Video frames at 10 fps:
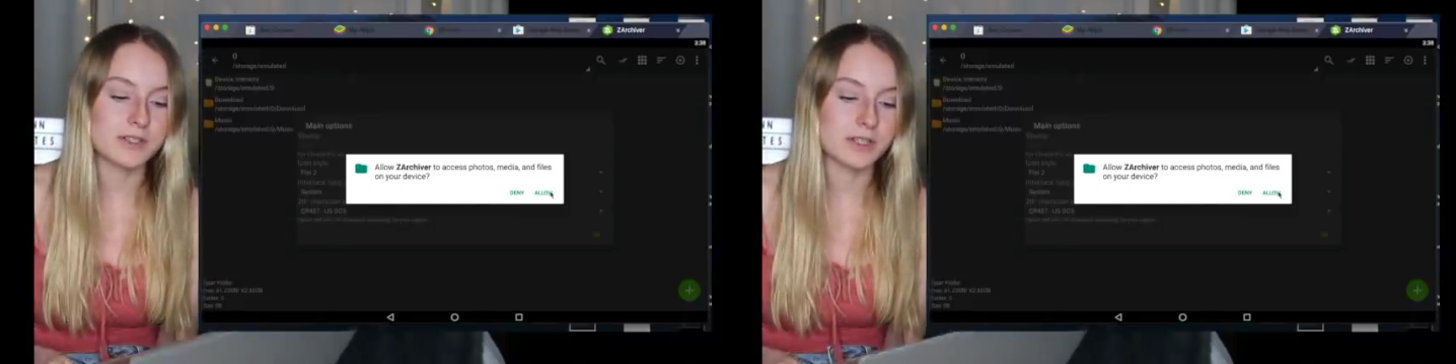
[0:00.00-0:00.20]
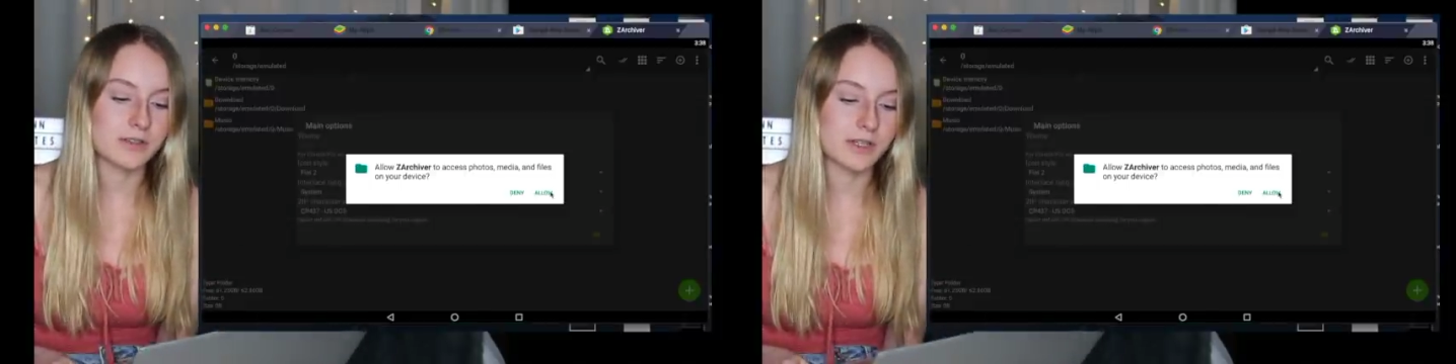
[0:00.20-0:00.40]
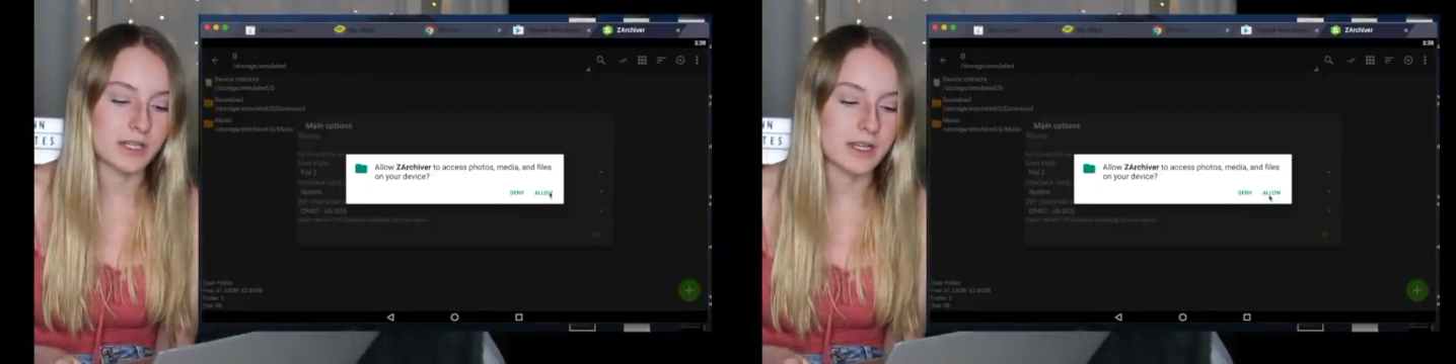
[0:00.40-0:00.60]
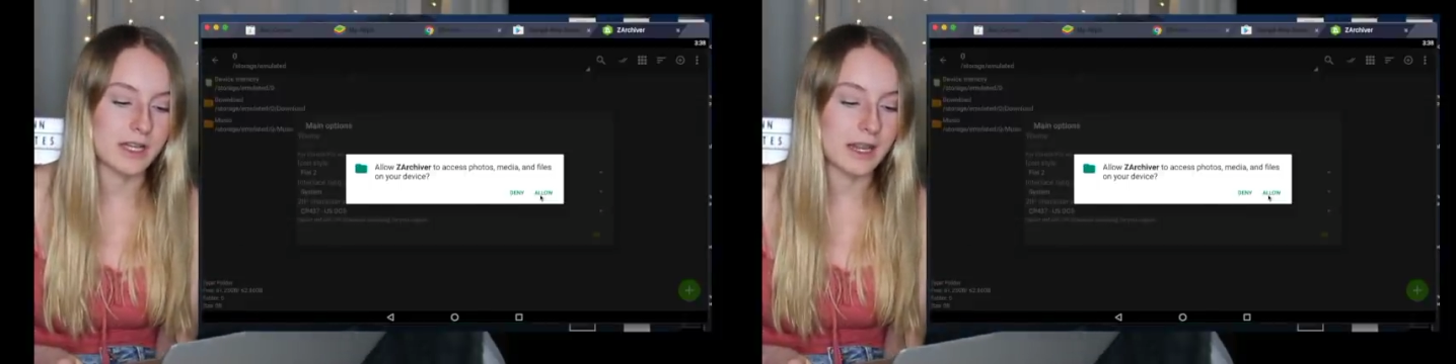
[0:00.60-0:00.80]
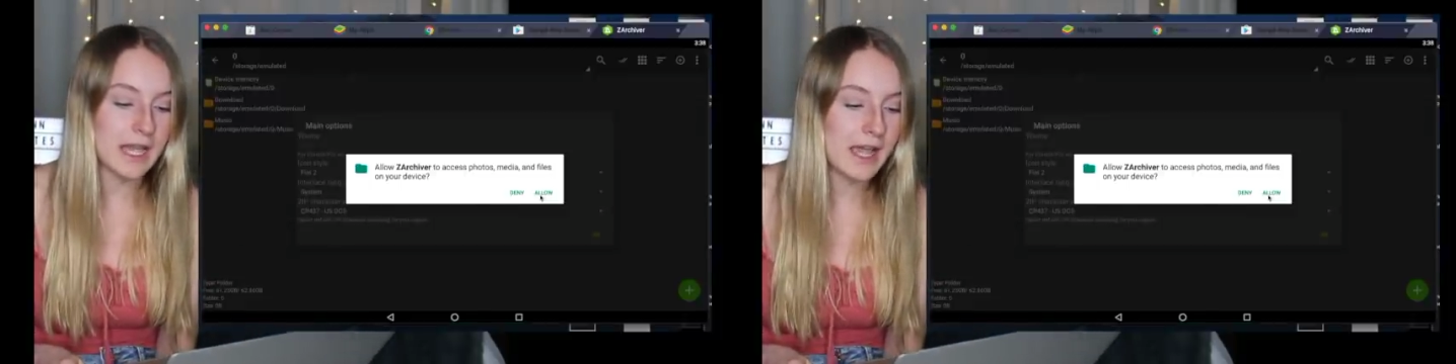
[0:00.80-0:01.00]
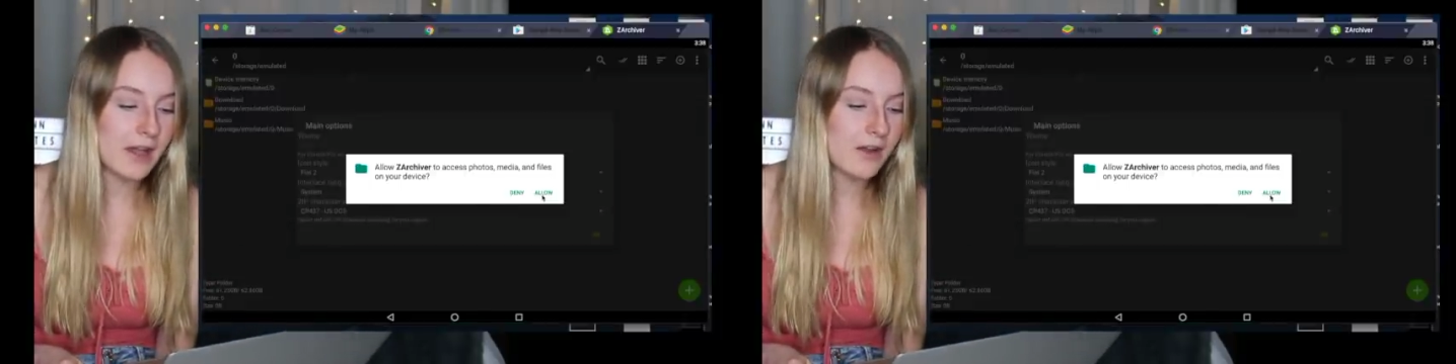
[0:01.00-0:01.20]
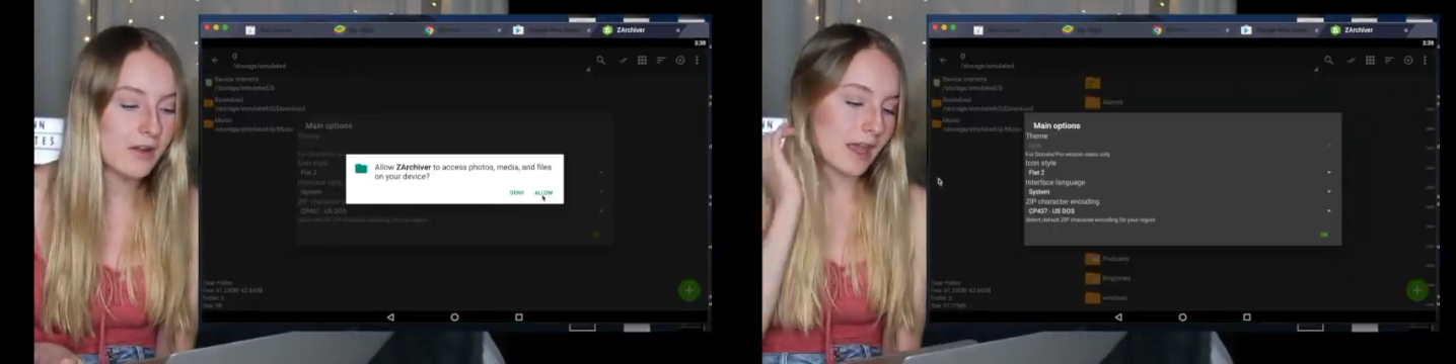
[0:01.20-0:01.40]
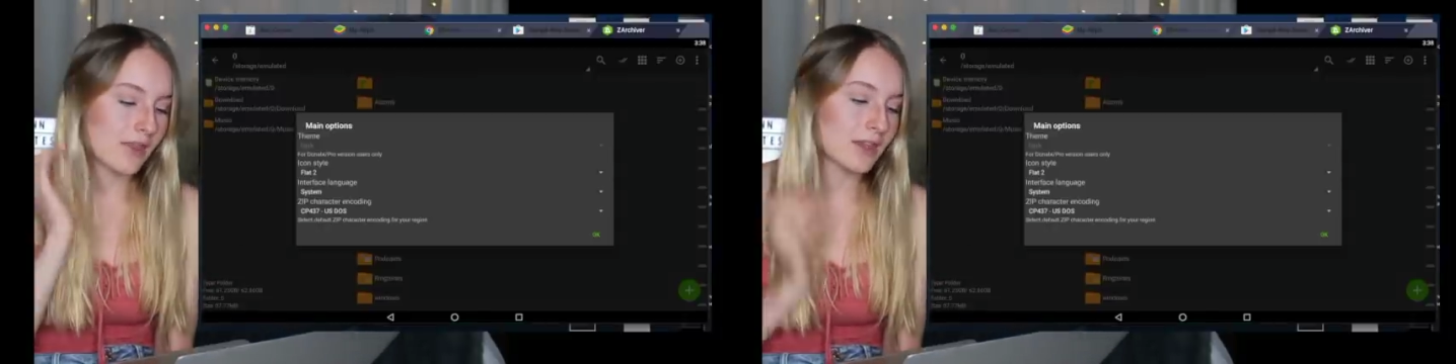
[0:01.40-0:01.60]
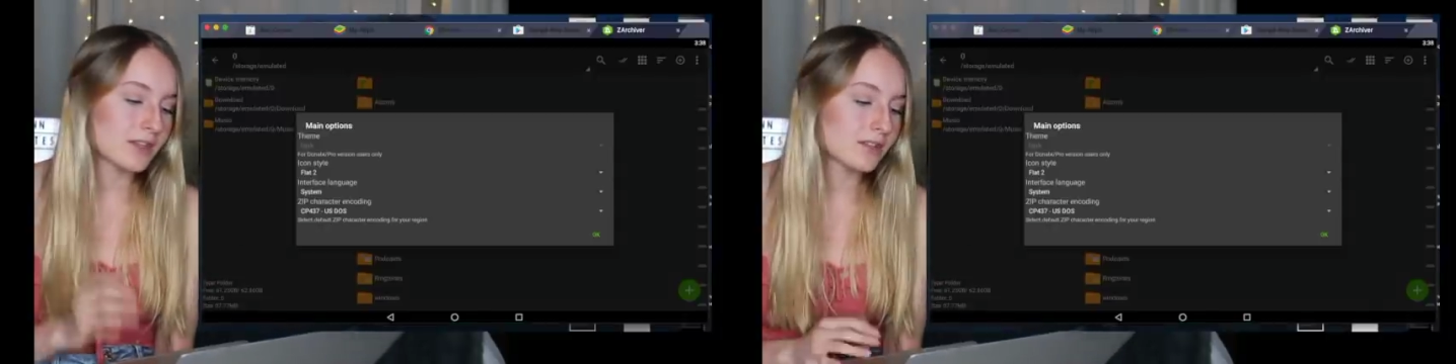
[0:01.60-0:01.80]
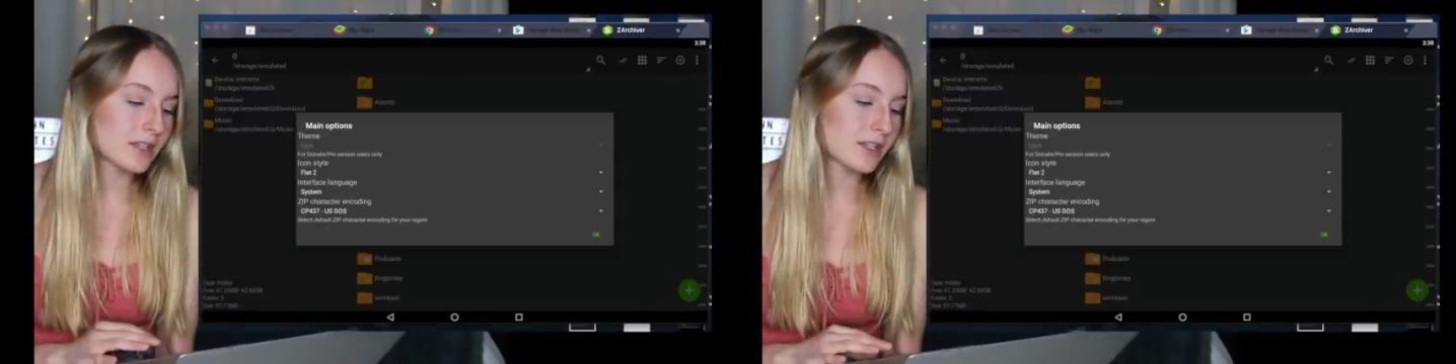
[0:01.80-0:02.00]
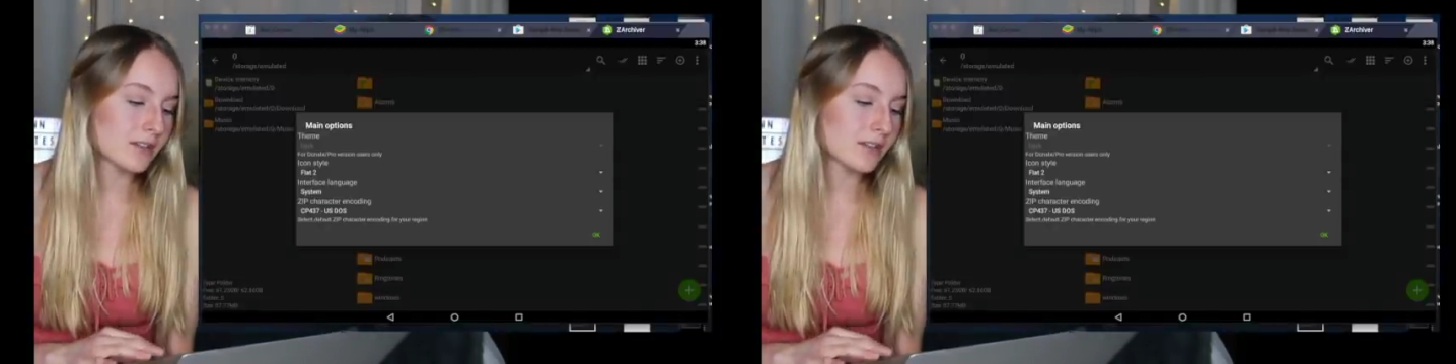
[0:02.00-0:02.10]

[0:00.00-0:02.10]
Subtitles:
You're gonna wanna click allow, and then you click